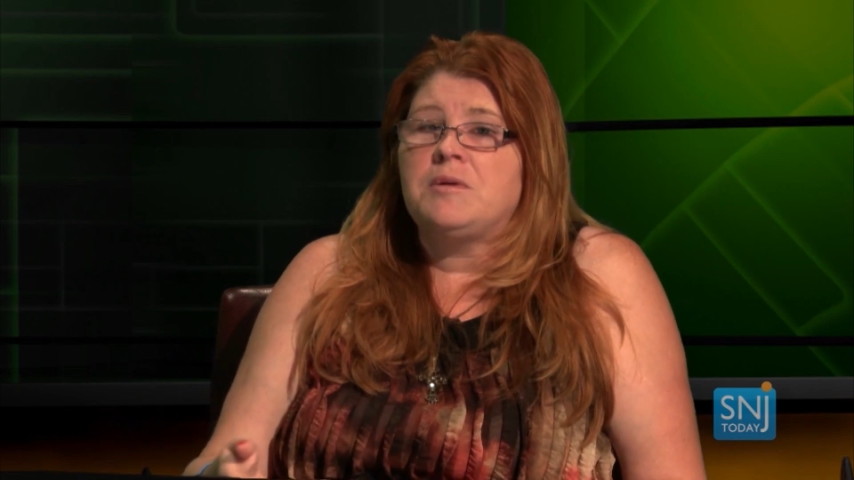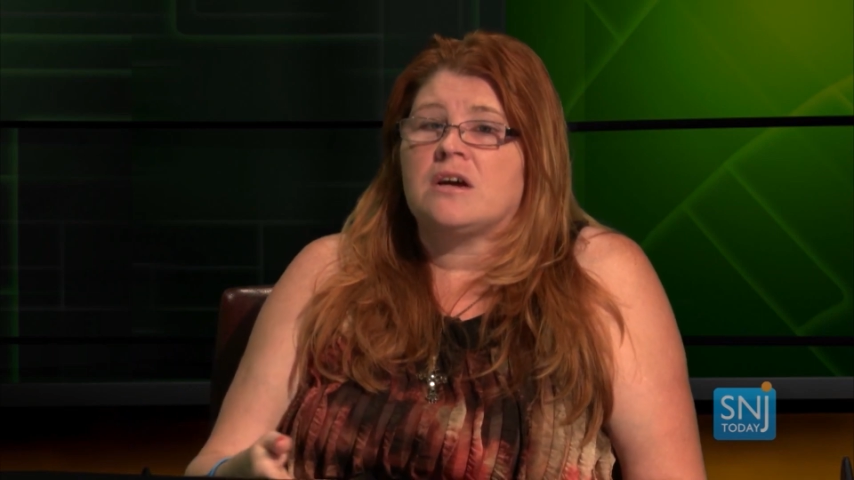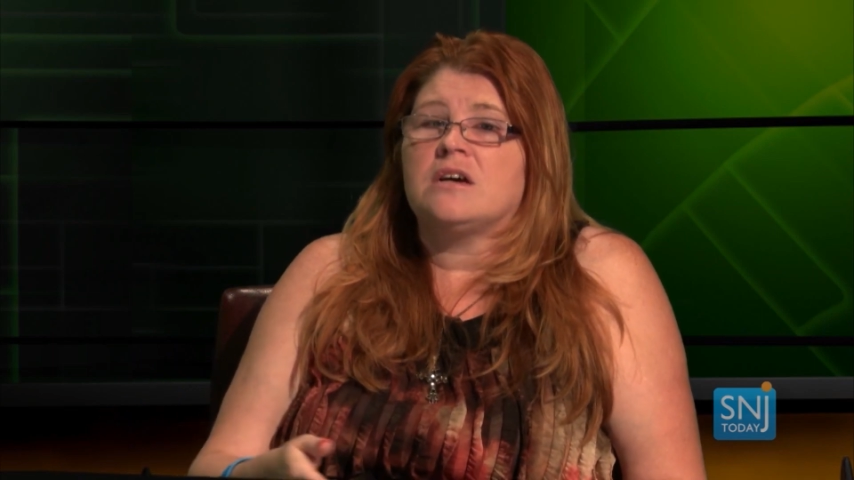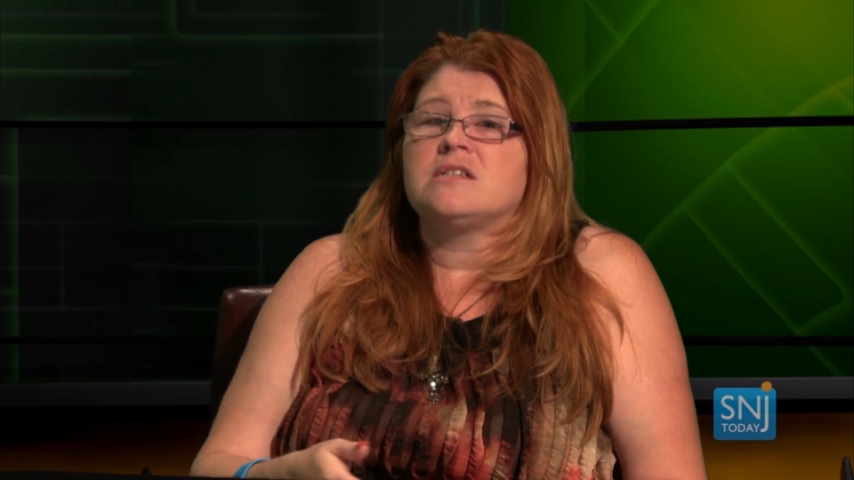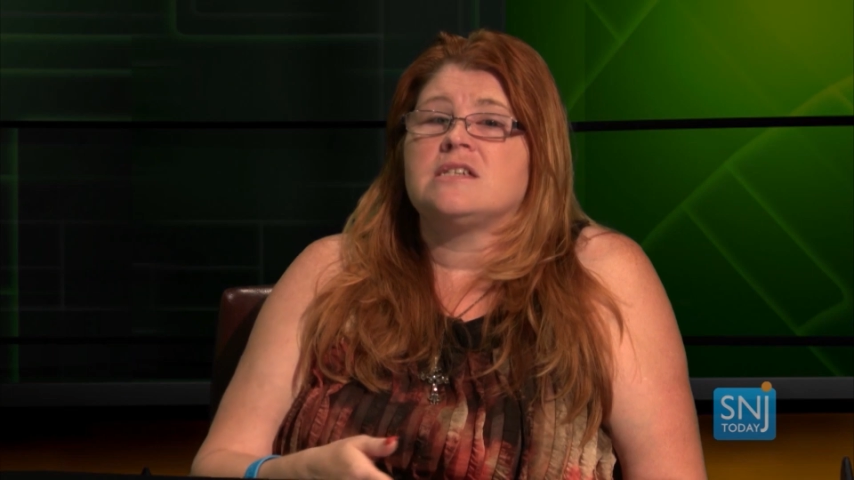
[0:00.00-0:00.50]

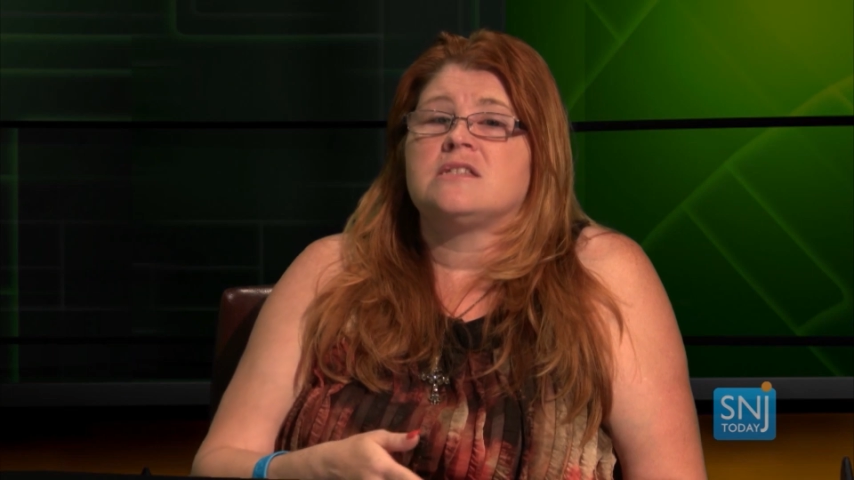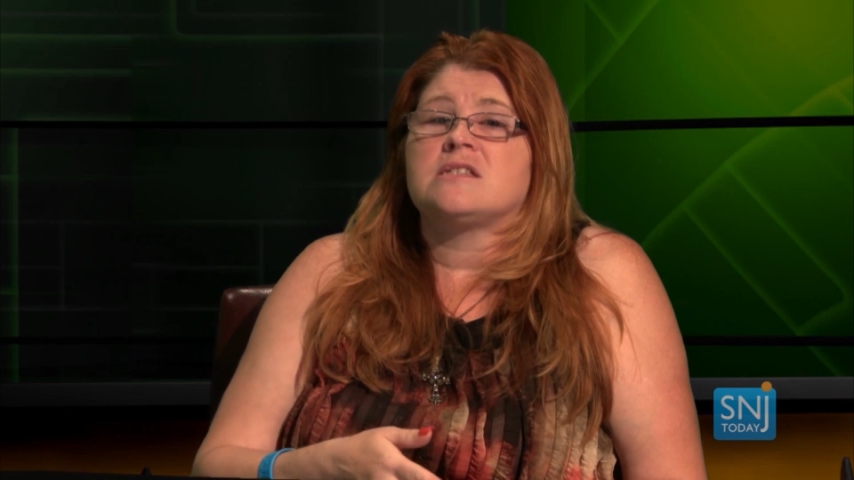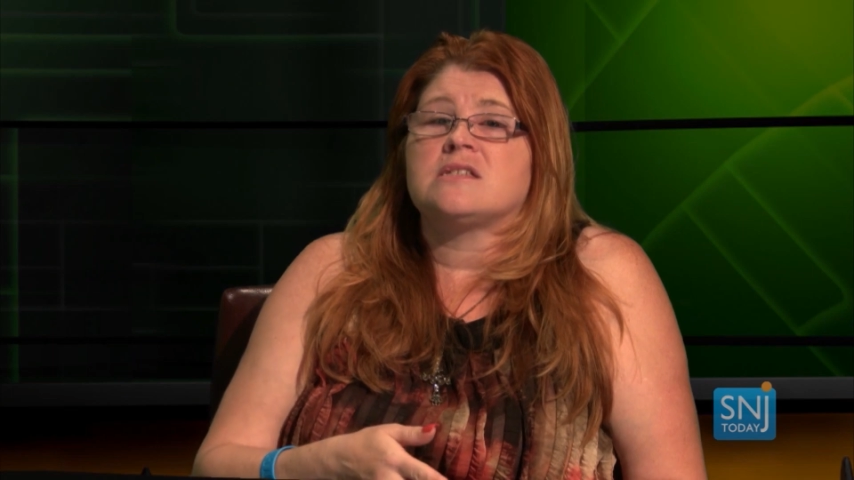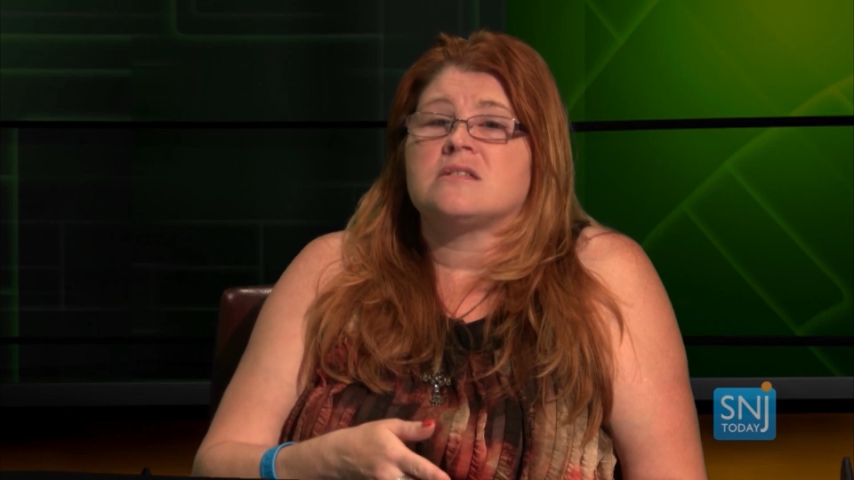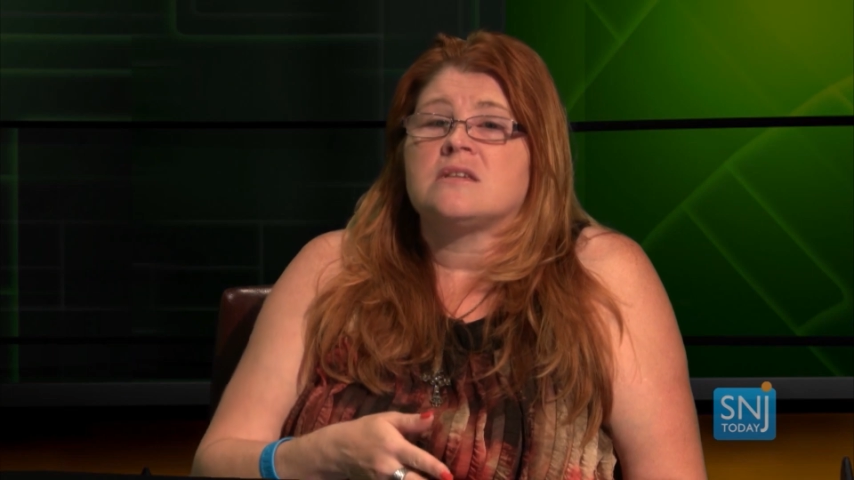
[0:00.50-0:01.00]
because
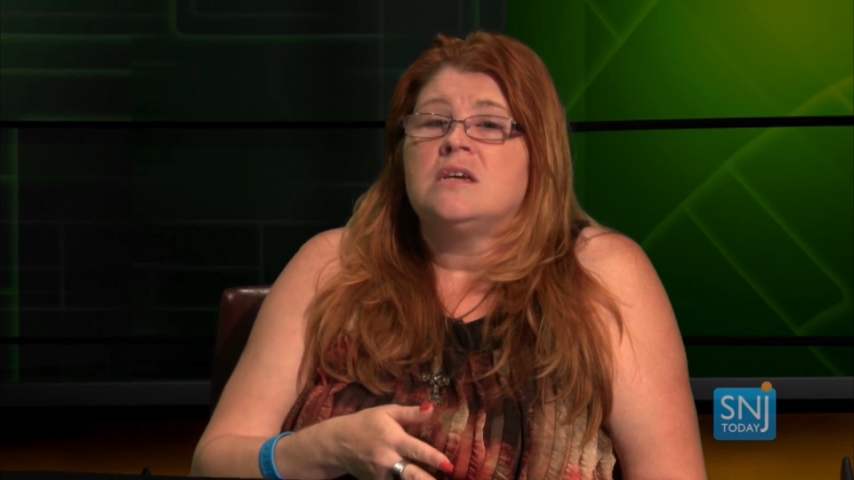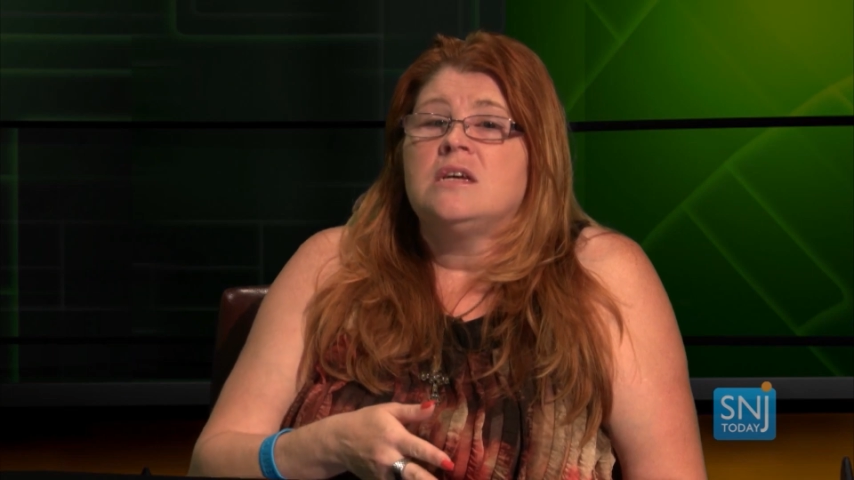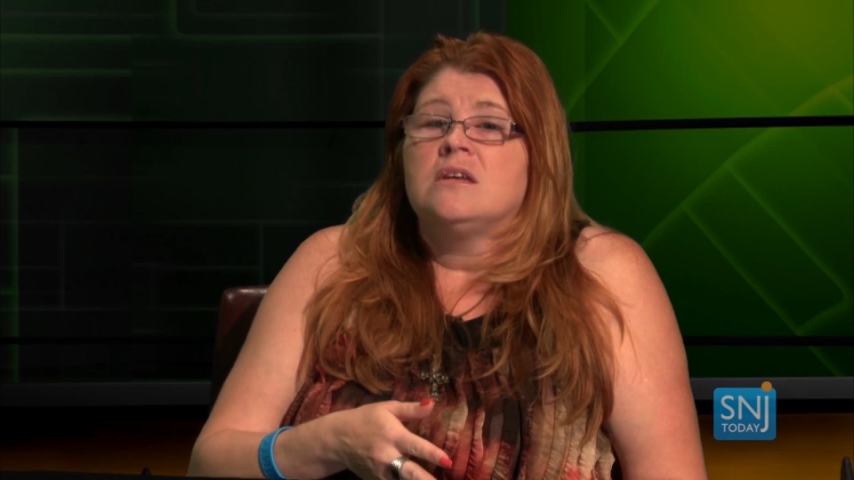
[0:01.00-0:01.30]
it's